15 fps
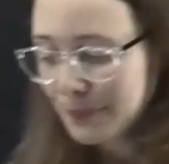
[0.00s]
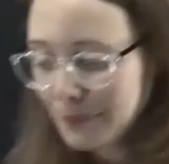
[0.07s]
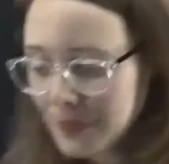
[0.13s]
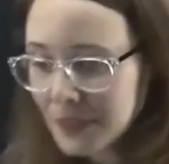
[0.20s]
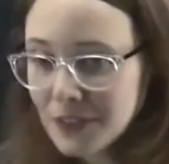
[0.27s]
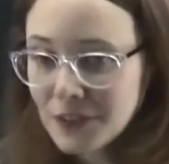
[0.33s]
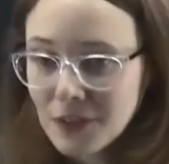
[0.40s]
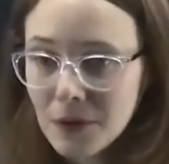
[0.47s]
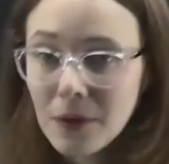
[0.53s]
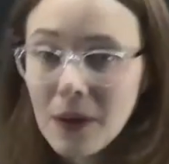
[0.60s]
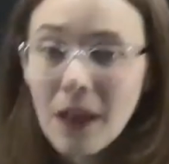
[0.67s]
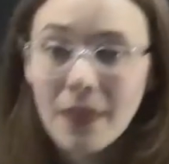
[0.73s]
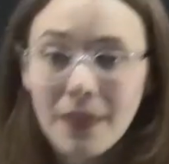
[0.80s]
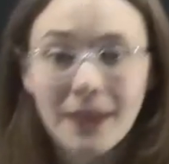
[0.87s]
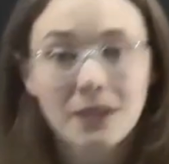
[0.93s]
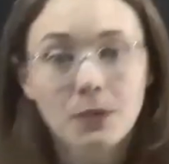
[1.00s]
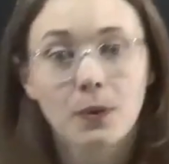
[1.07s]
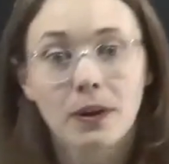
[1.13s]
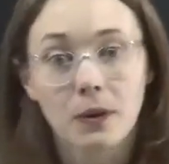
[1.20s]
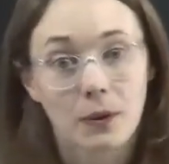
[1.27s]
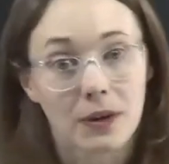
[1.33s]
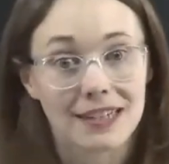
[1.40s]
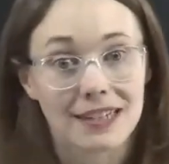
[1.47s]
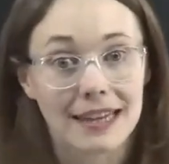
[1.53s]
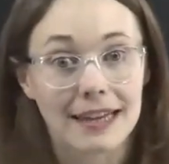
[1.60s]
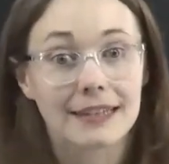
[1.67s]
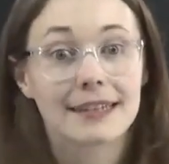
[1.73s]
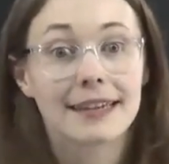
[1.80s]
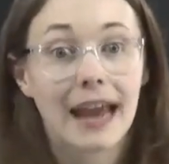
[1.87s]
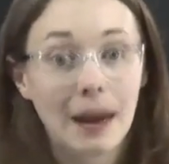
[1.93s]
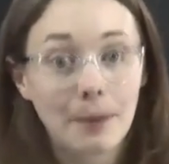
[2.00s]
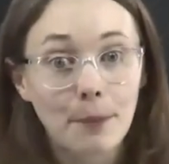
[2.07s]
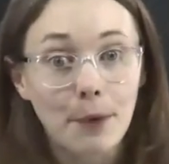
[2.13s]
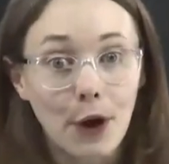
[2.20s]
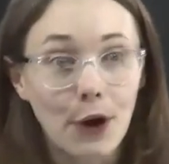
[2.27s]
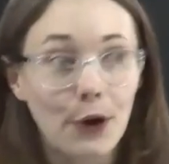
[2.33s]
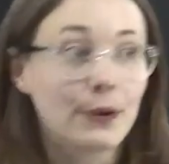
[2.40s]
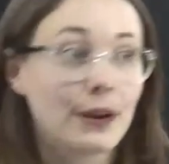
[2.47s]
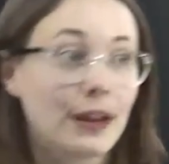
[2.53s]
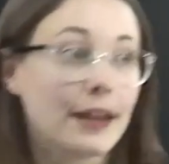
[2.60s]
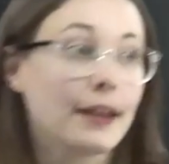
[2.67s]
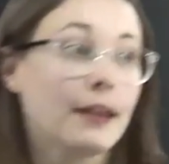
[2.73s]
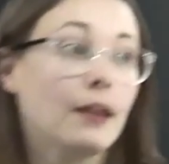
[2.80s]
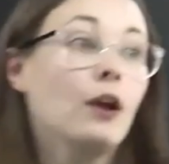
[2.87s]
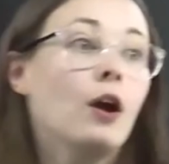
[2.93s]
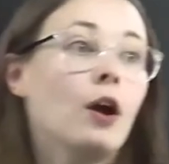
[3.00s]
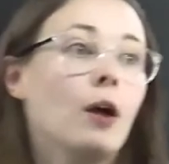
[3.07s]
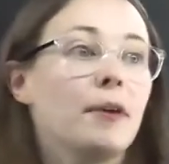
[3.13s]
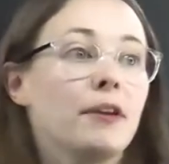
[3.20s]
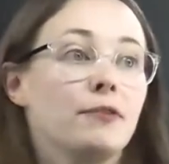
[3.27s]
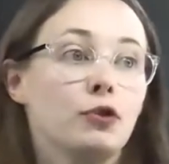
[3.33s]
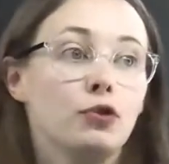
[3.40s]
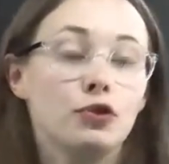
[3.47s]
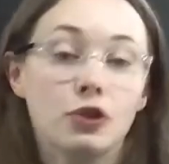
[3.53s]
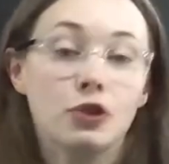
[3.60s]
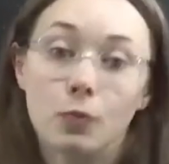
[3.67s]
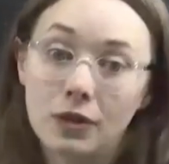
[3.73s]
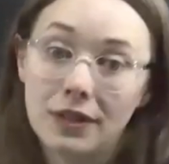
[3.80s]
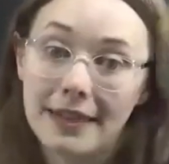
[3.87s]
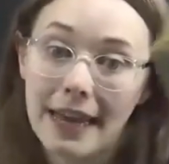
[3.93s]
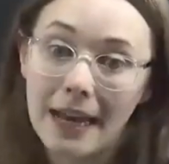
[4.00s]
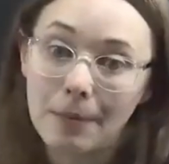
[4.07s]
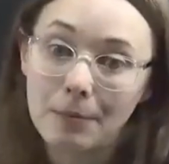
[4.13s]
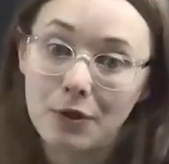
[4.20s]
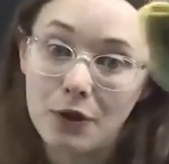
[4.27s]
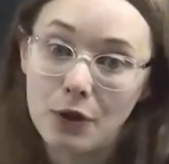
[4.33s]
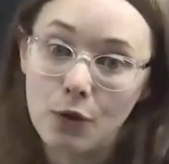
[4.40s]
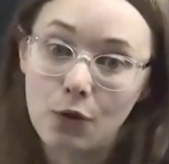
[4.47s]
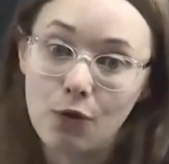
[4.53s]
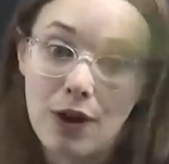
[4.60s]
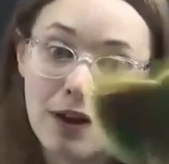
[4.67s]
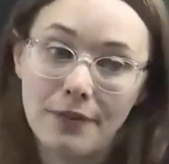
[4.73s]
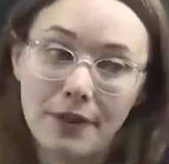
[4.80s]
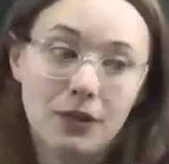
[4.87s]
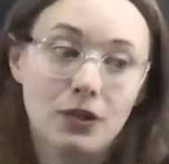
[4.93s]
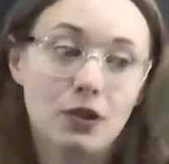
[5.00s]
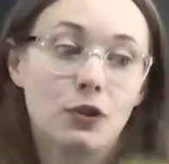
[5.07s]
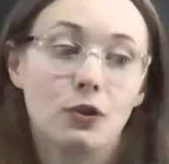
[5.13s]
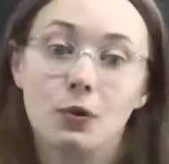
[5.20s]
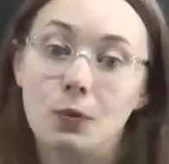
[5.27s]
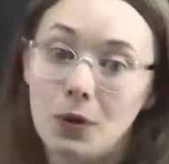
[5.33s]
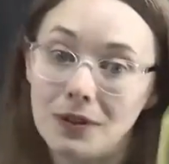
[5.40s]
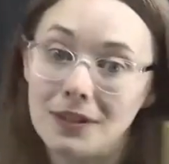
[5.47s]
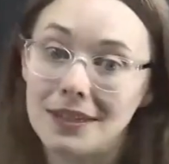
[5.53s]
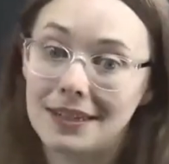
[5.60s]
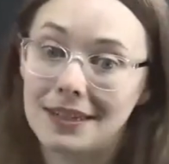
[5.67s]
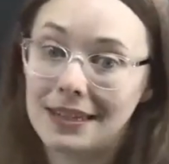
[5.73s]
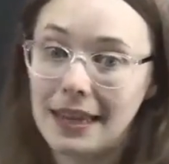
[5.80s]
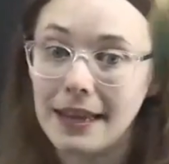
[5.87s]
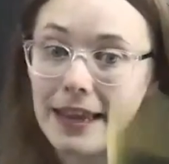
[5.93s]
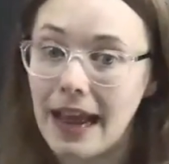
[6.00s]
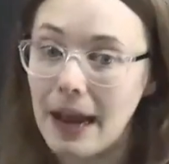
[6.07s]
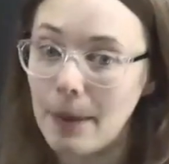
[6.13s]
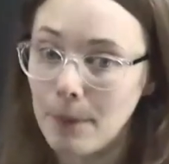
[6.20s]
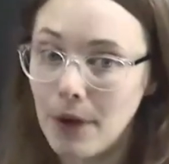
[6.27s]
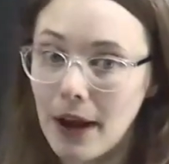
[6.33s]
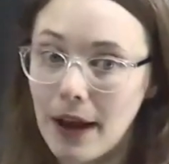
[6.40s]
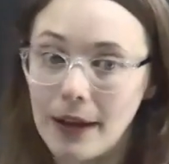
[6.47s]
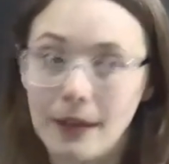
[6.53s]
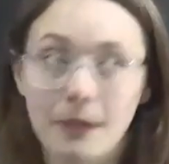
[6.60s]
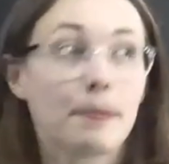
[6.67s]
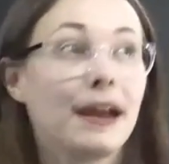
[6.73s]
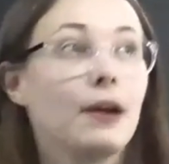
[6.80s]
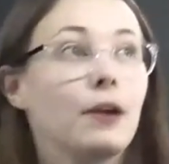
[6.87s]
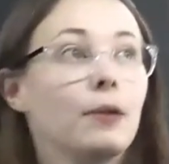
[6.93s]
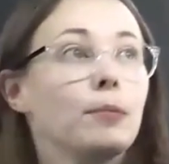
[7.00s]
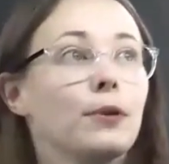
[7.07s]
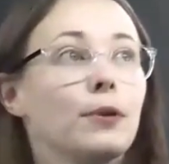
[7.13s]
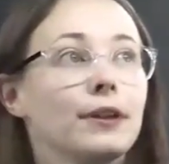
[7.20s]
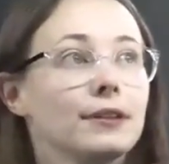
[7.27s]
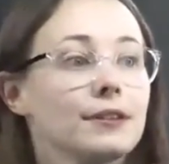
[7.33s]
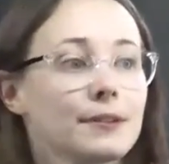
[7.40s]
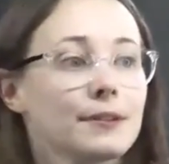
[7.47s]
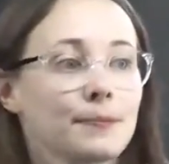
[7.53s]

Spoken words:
So that's where you want to select camera only, but if you do want to capture your graphics, you'll want to select camera and PowerPoint.